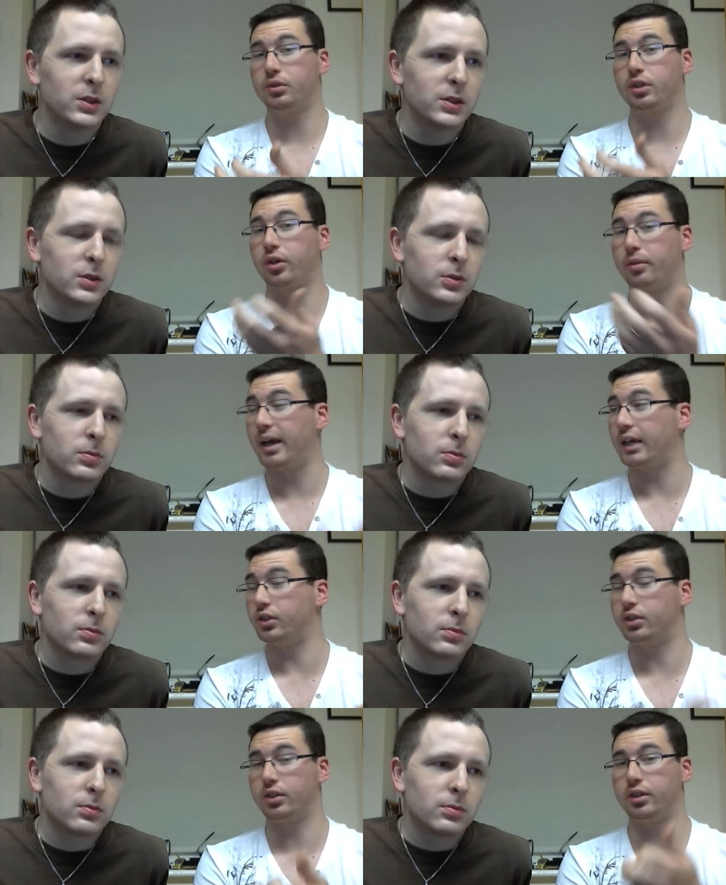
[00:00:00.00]
Speaker 1: was a good match.
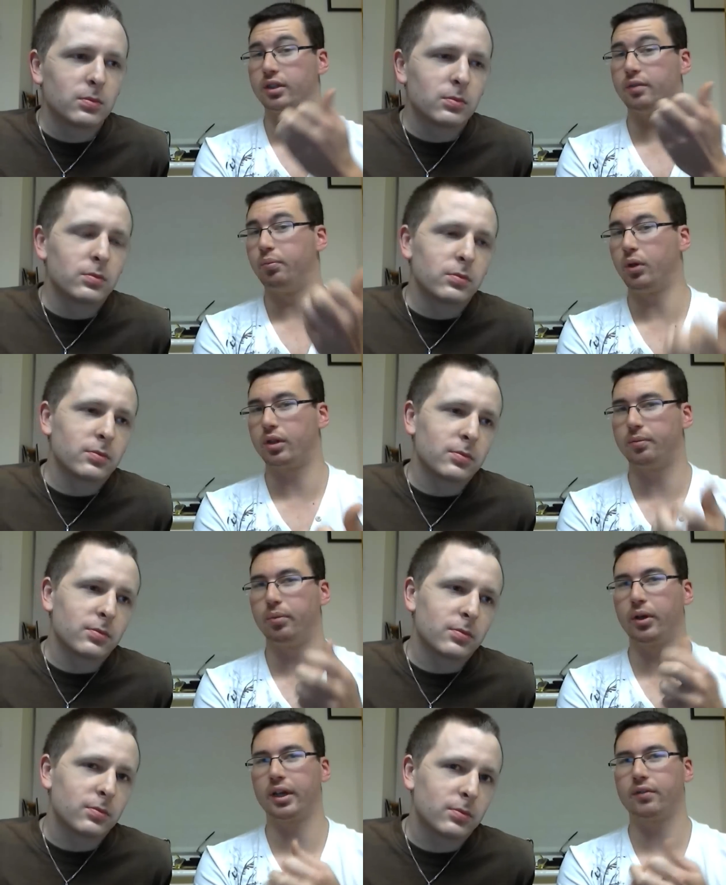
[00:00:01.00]
It's just that the book, the
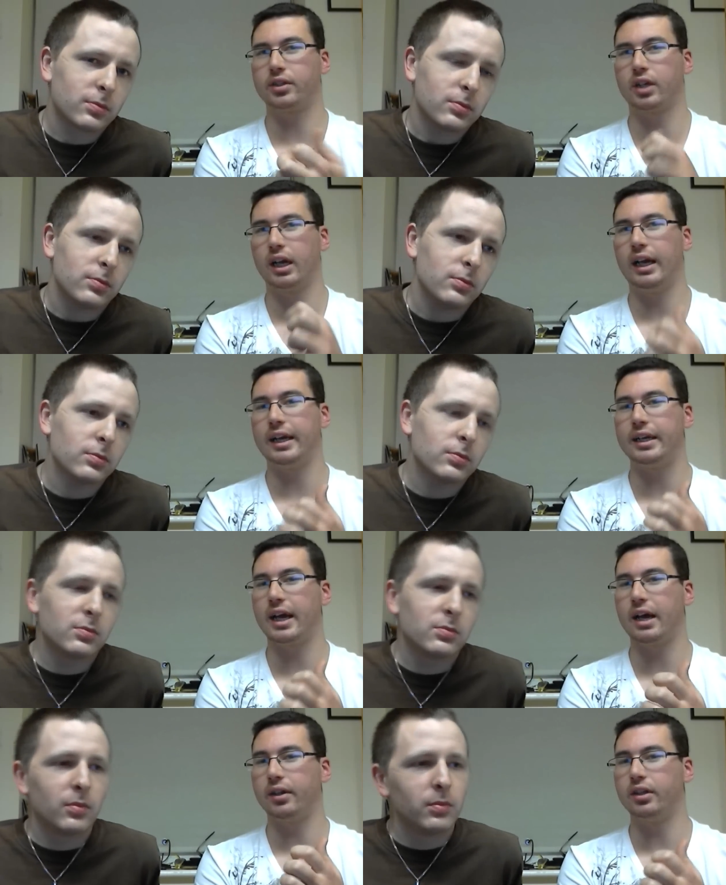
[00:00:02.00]
booking of this kind of let it
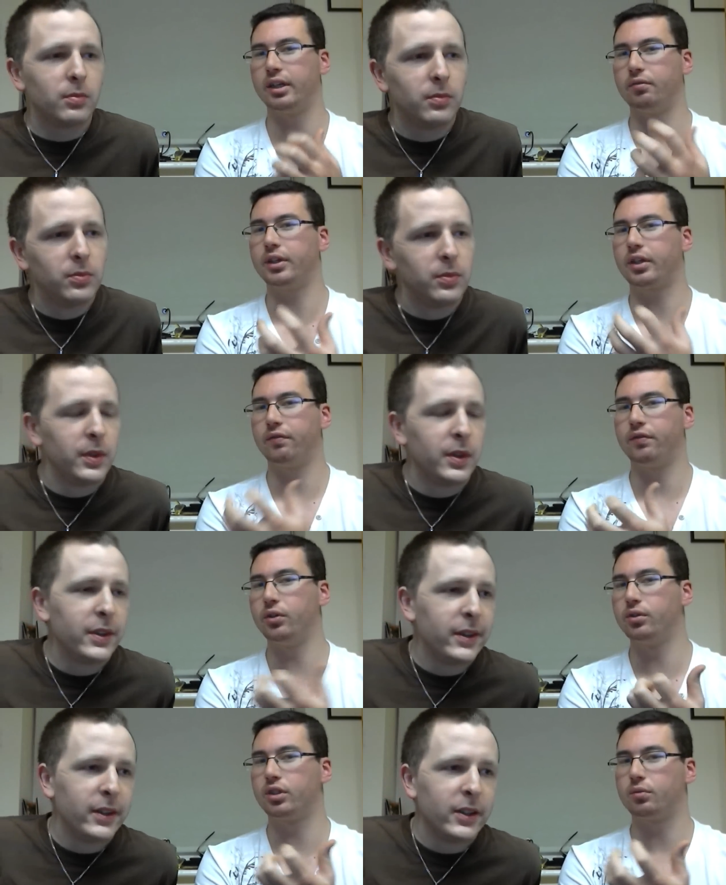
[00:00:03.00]
down, and that it really
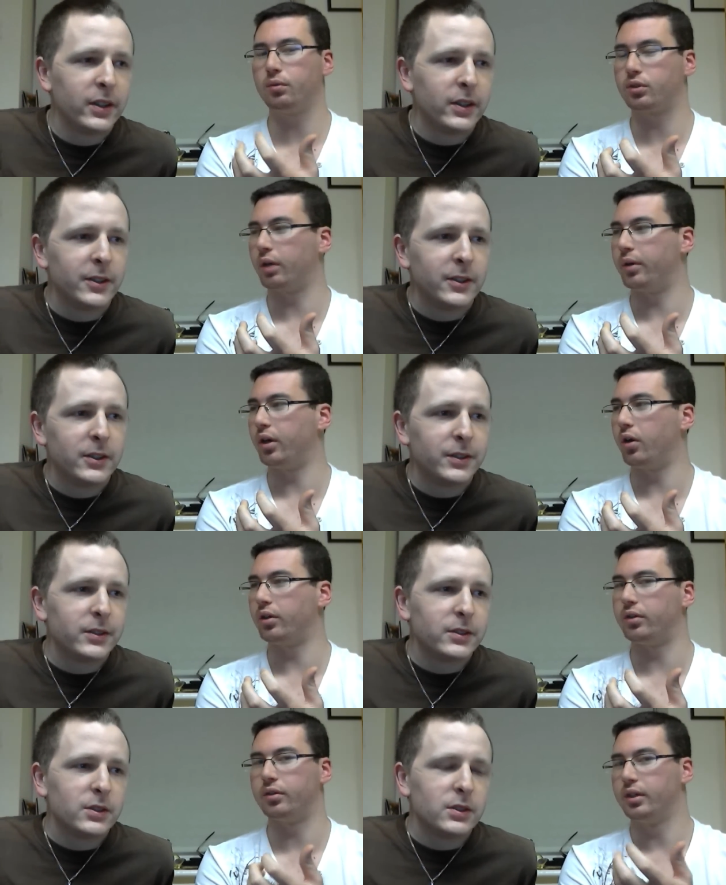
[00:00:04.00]
confused us what was going
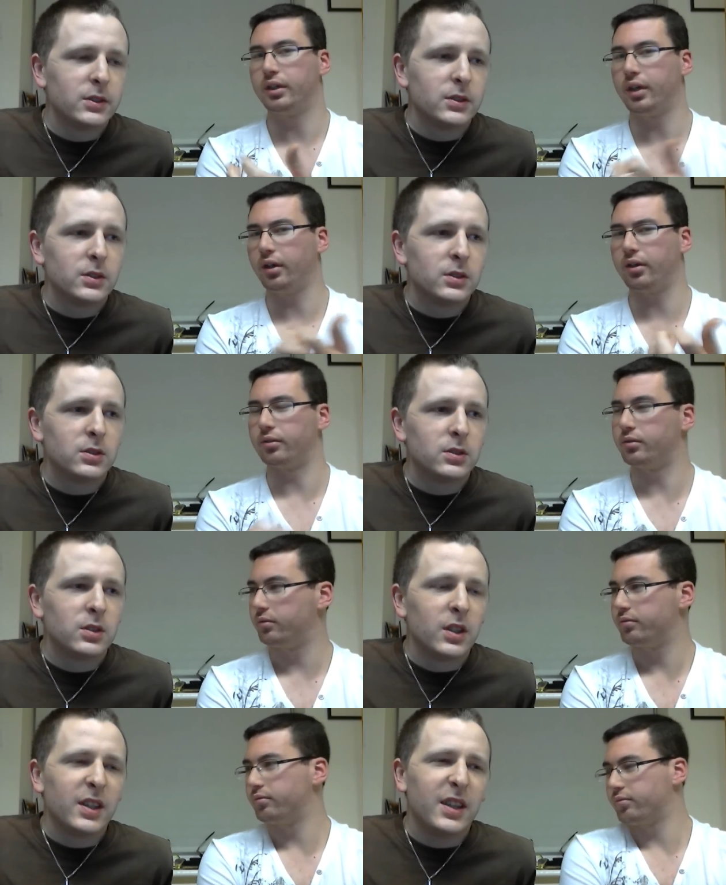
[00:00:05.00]
on. And I don't know.
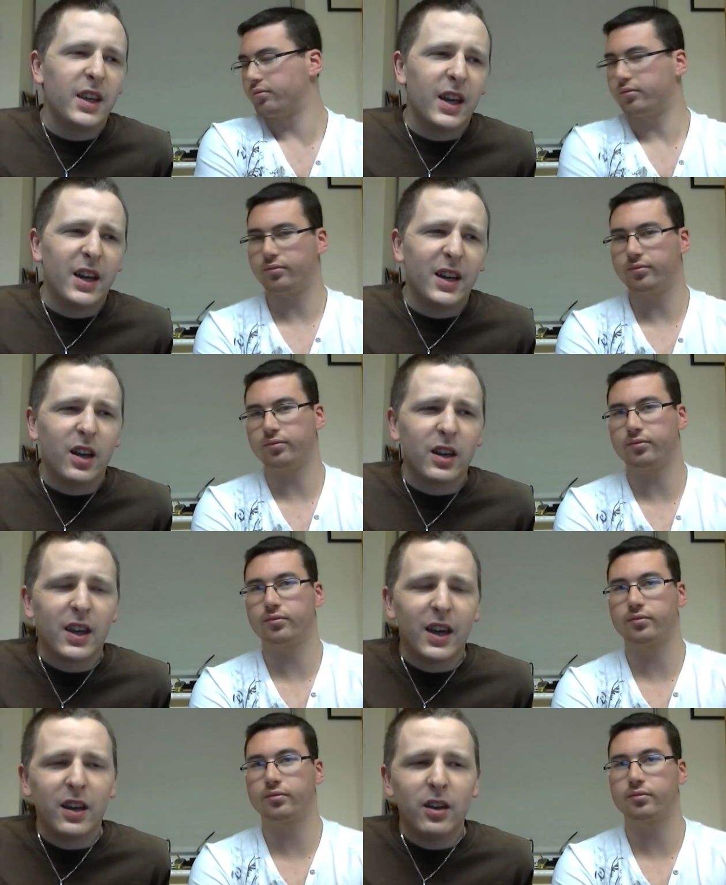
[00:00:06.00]
Speaker 2: Yeah,
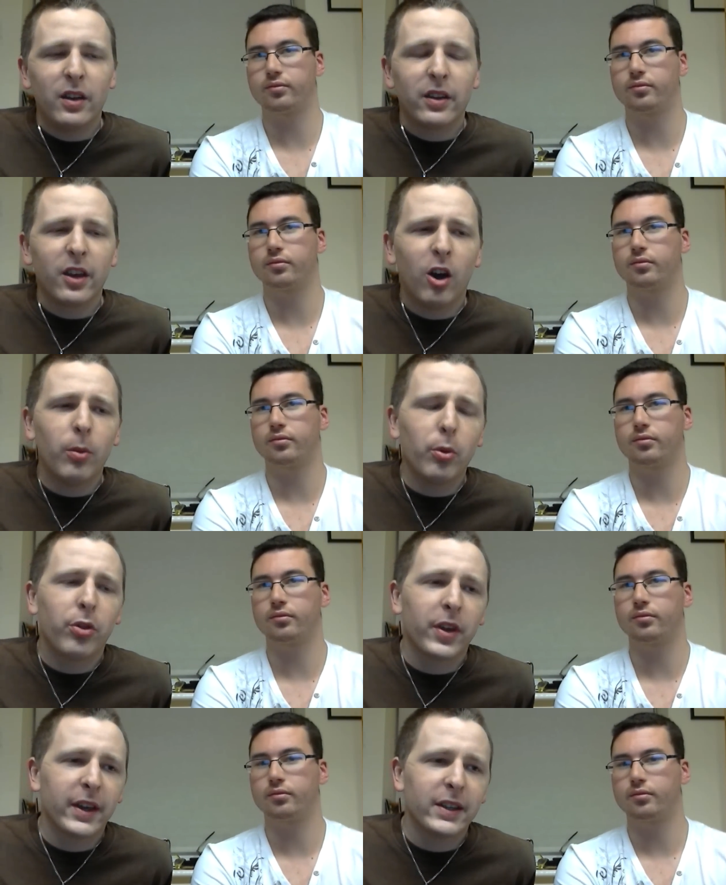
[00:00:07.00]
again, the whole
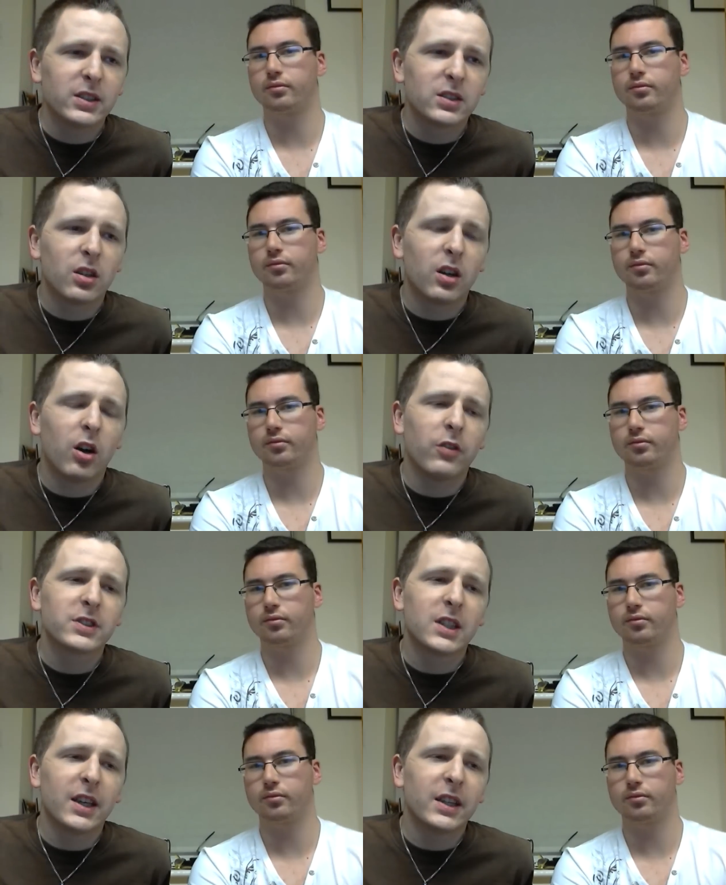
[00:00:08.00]
thing is,
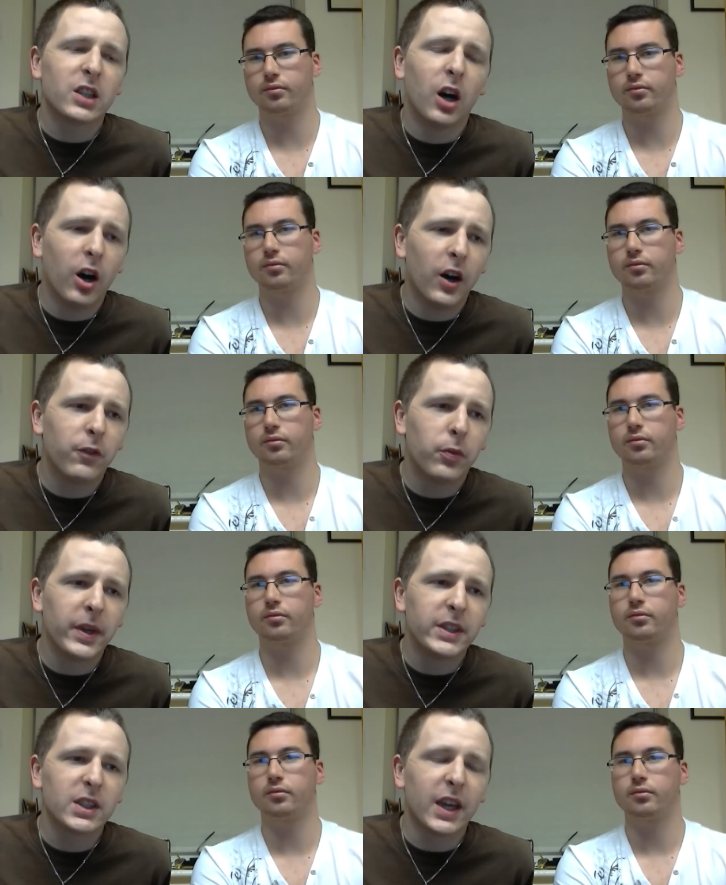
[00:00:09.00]
obviously, it's hard for
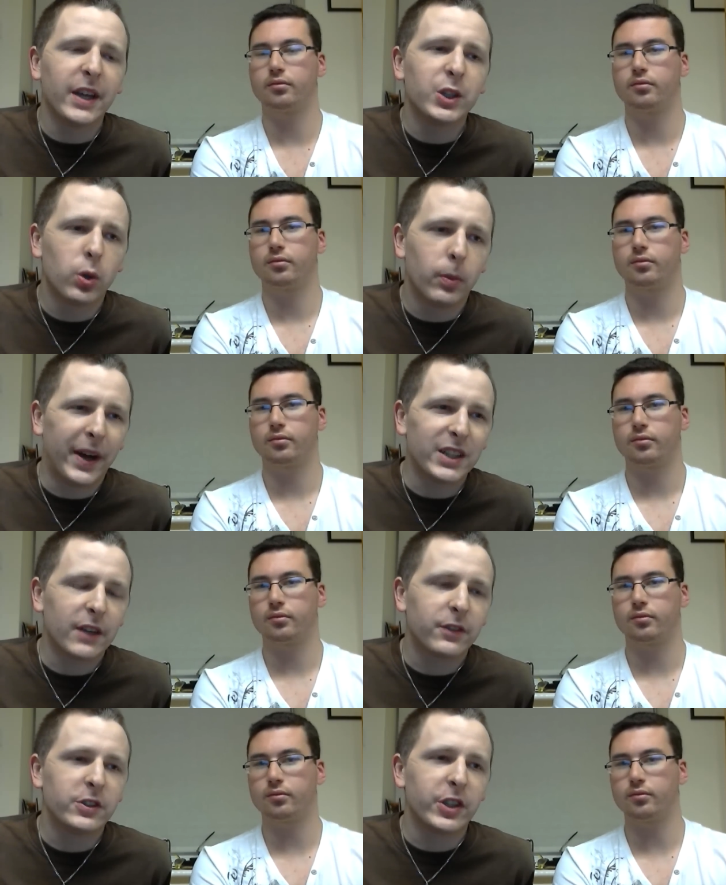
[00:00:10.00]
me to get into a match
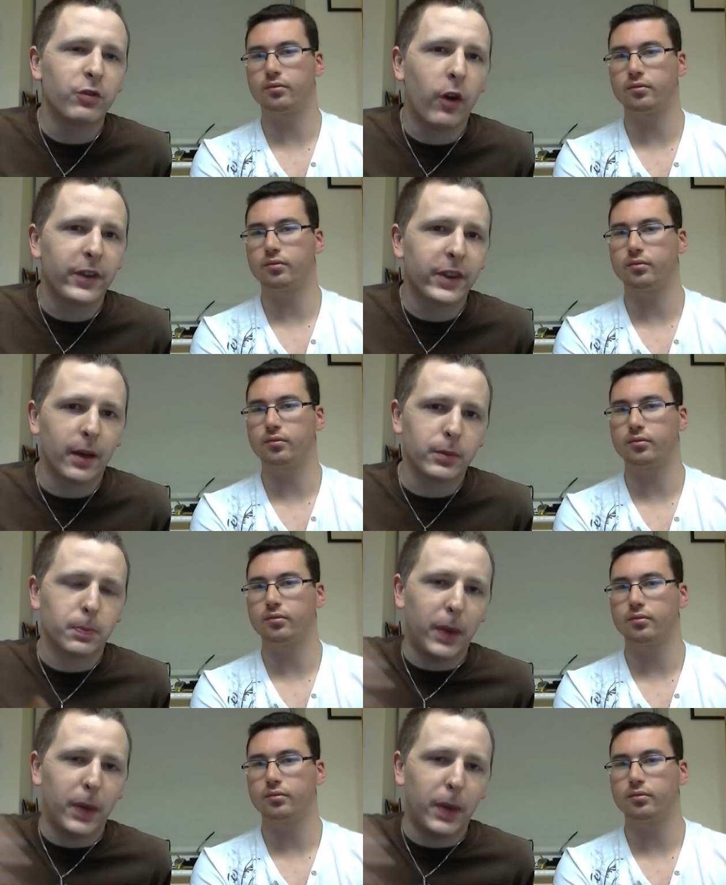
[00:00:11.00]
after you've seen Rob Van Dam's